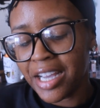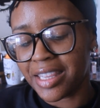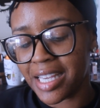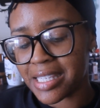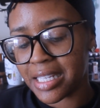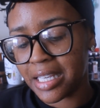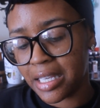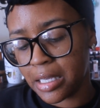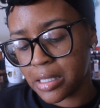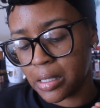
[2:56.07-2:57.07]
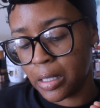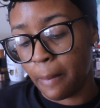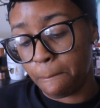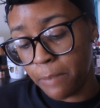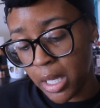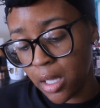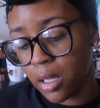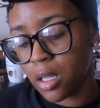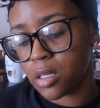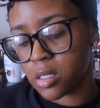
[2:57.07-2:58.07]
this is the
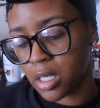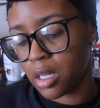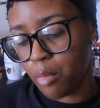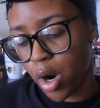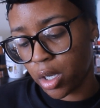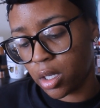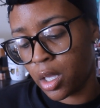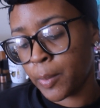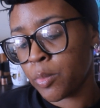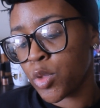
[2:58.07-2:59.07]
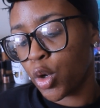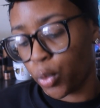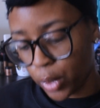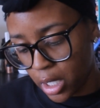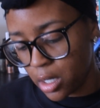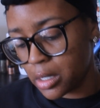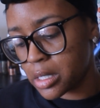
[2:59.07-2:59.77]
mill city market real